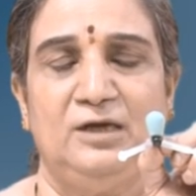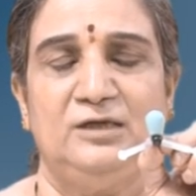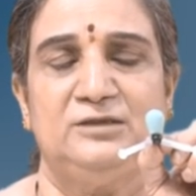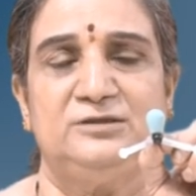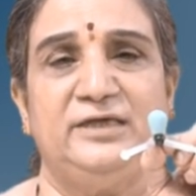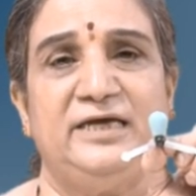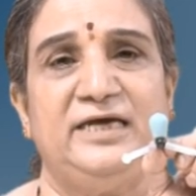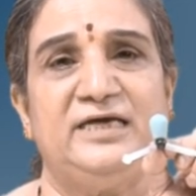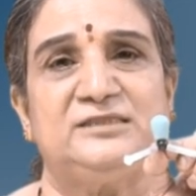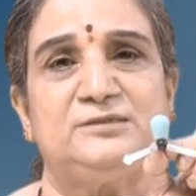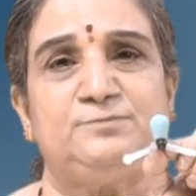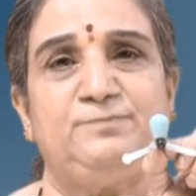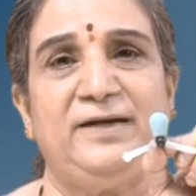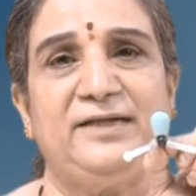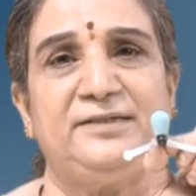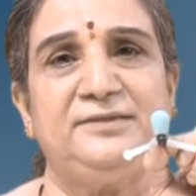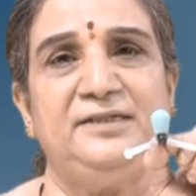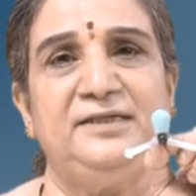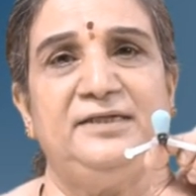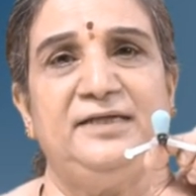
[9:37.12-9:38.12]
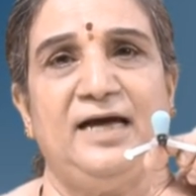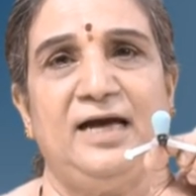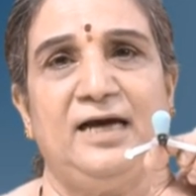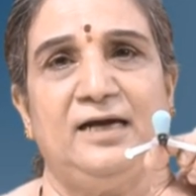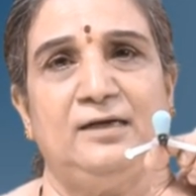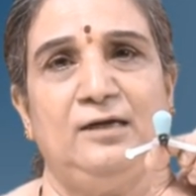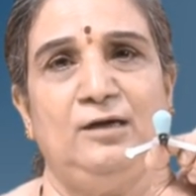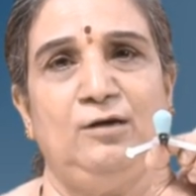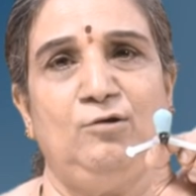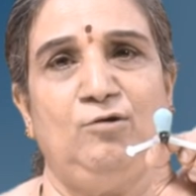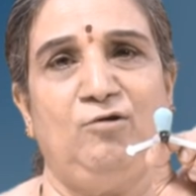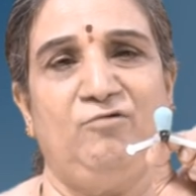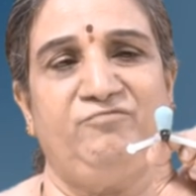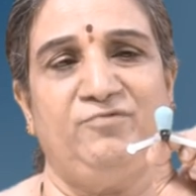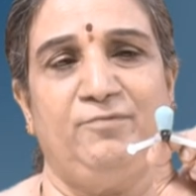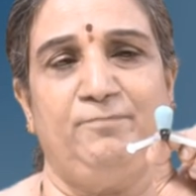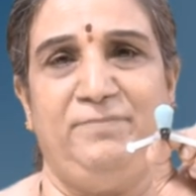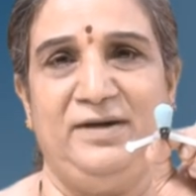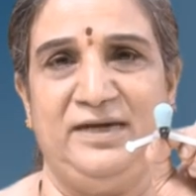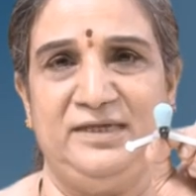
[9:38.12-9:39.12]
The expected angle of
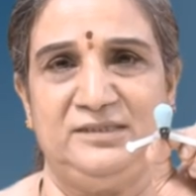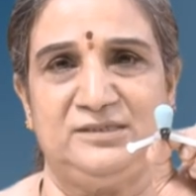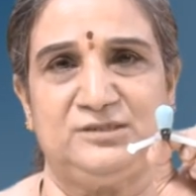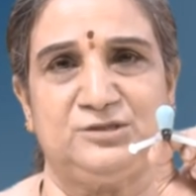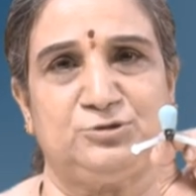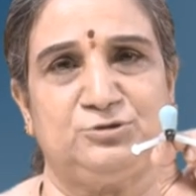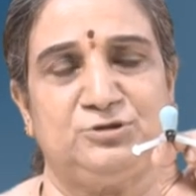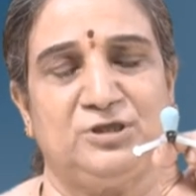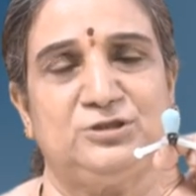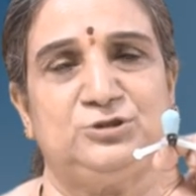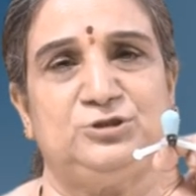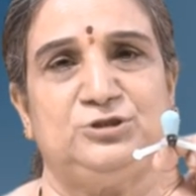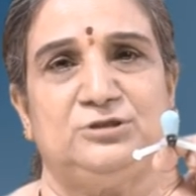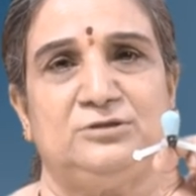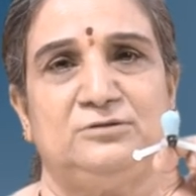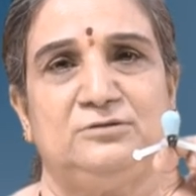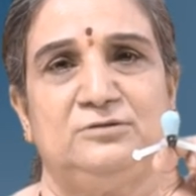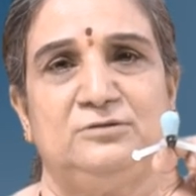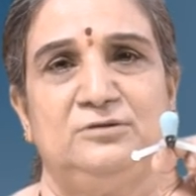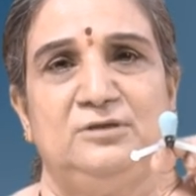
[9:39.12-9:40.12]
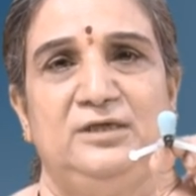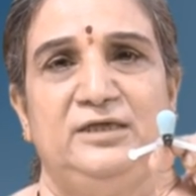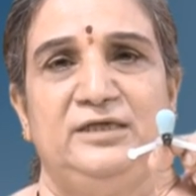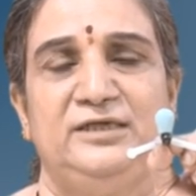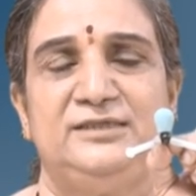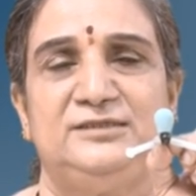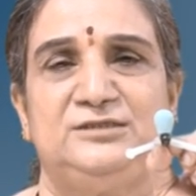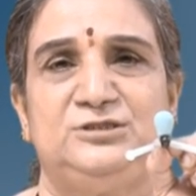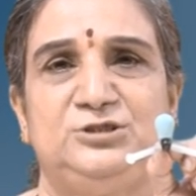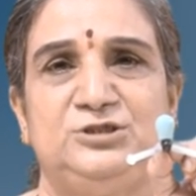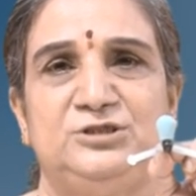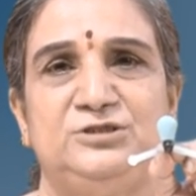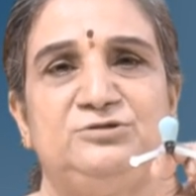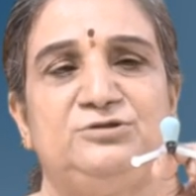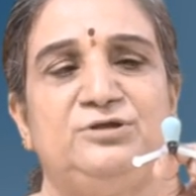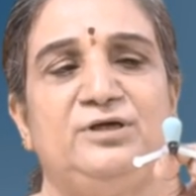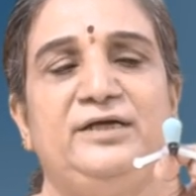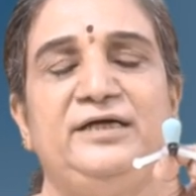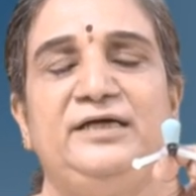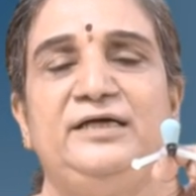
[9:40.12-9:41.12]
a bent structure is
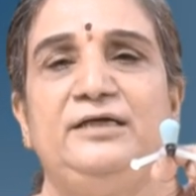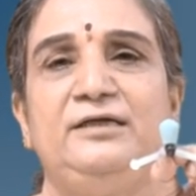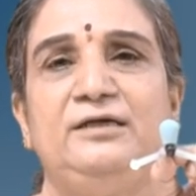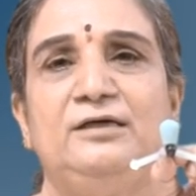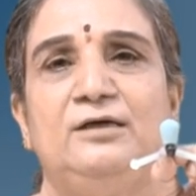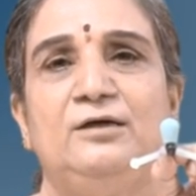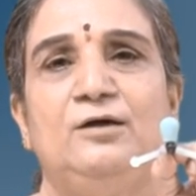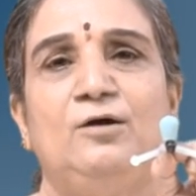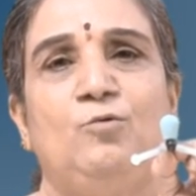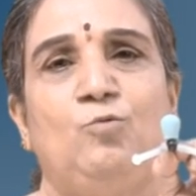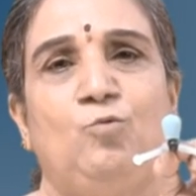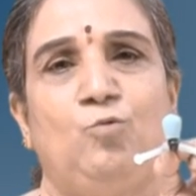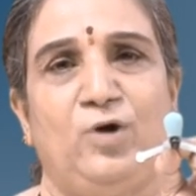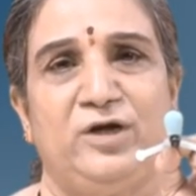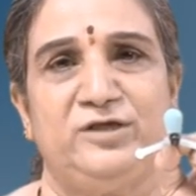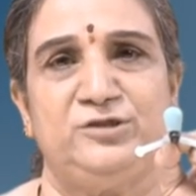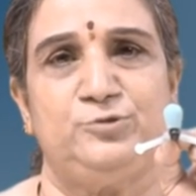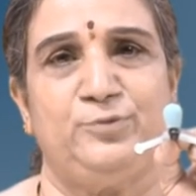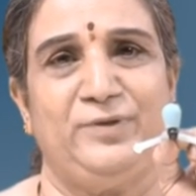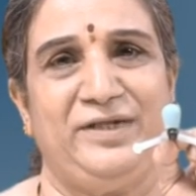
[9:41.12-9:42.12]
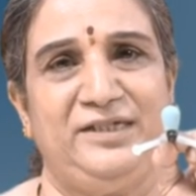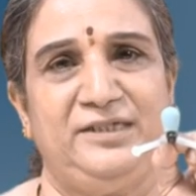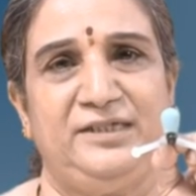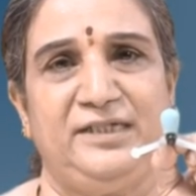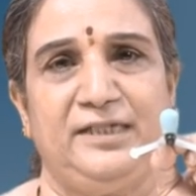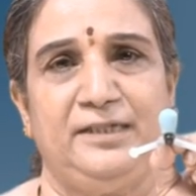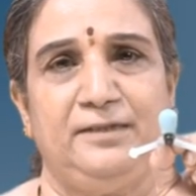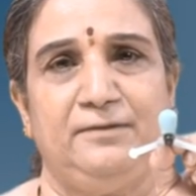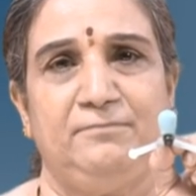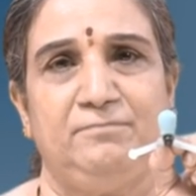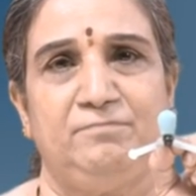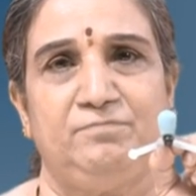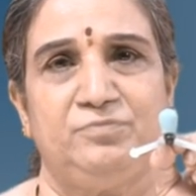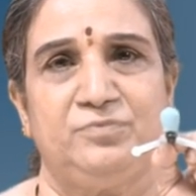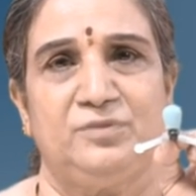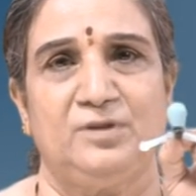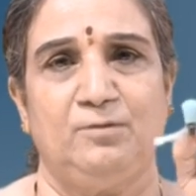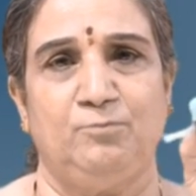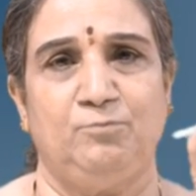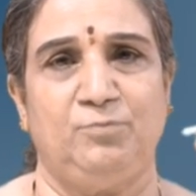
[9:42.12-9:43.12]
generally 120,
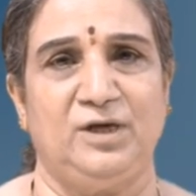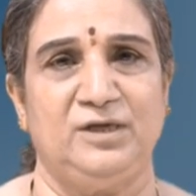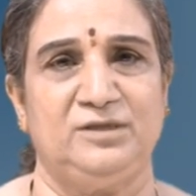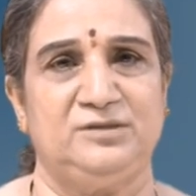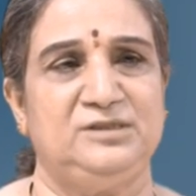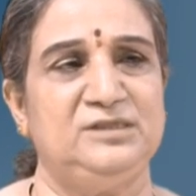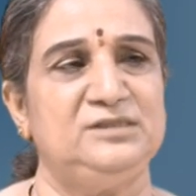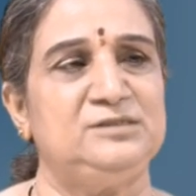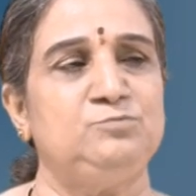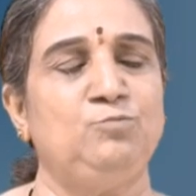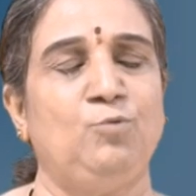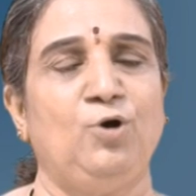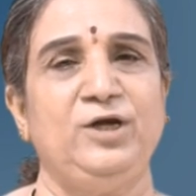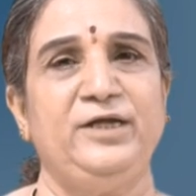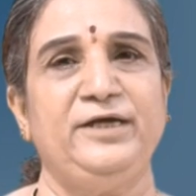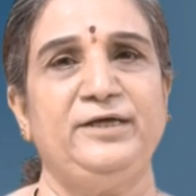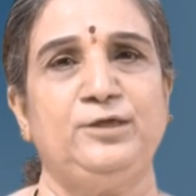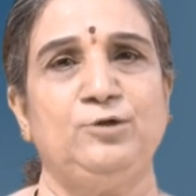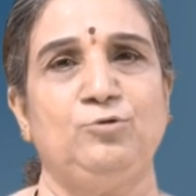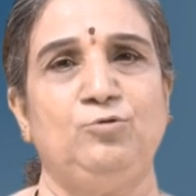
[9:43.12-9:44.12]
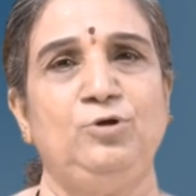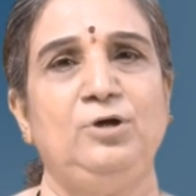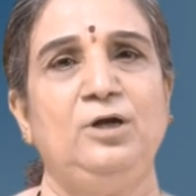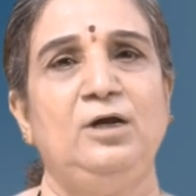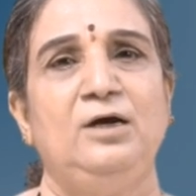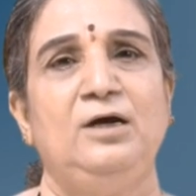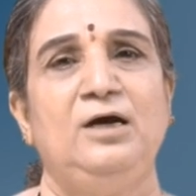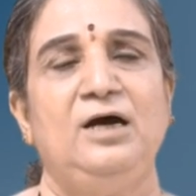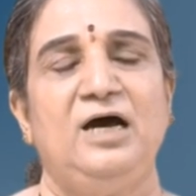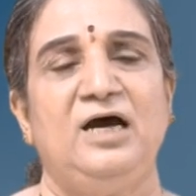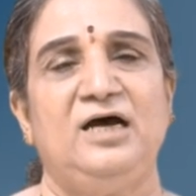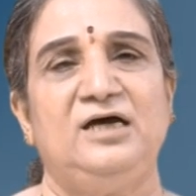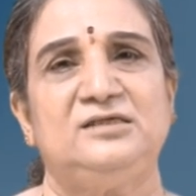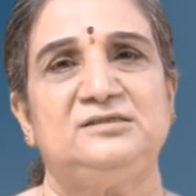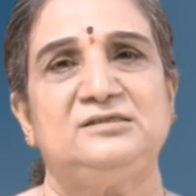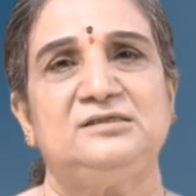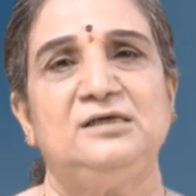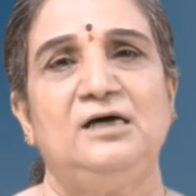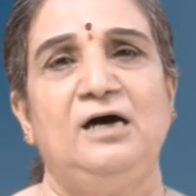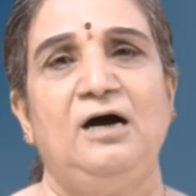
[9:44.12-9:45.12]
but this molecule
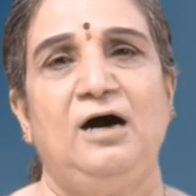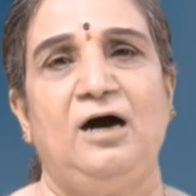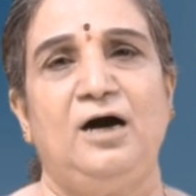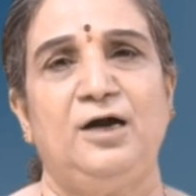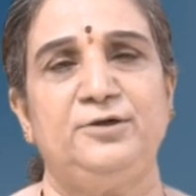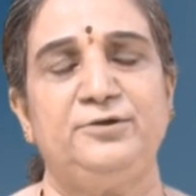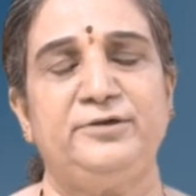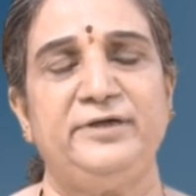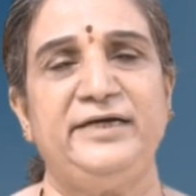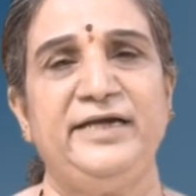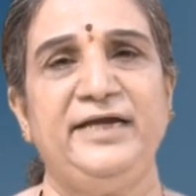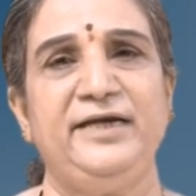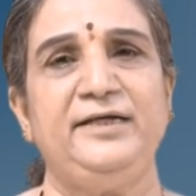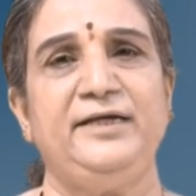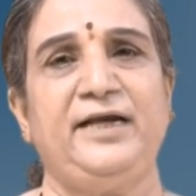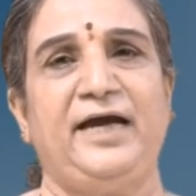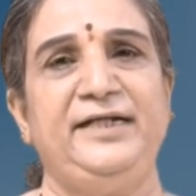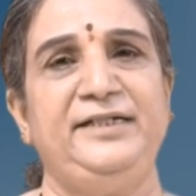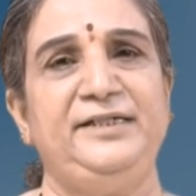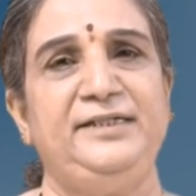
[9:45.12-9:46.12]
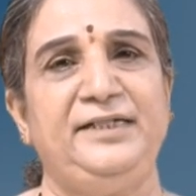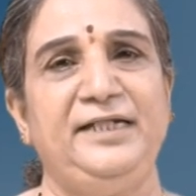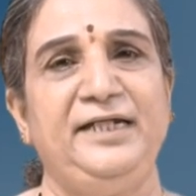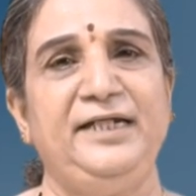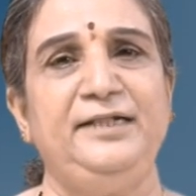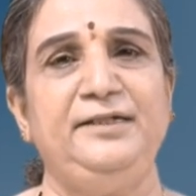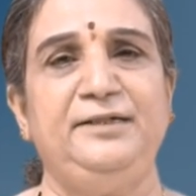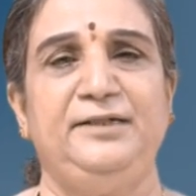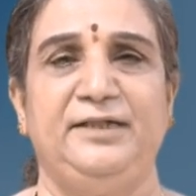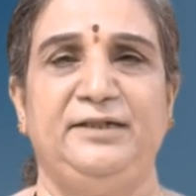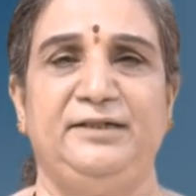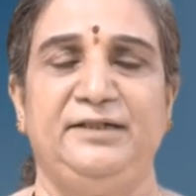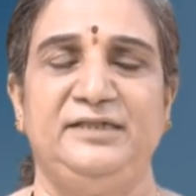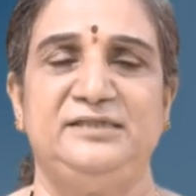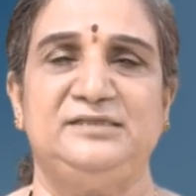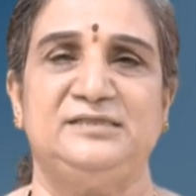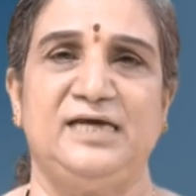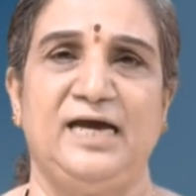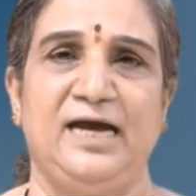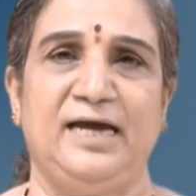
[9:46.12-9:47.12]
has 119
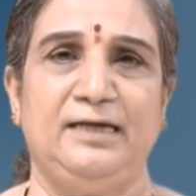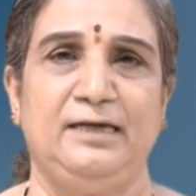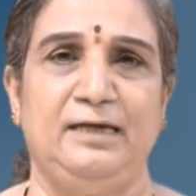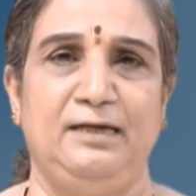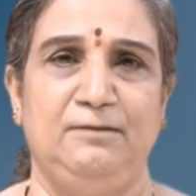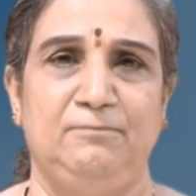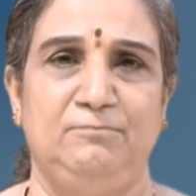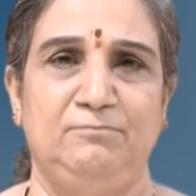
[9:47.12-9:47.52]
degrees angle,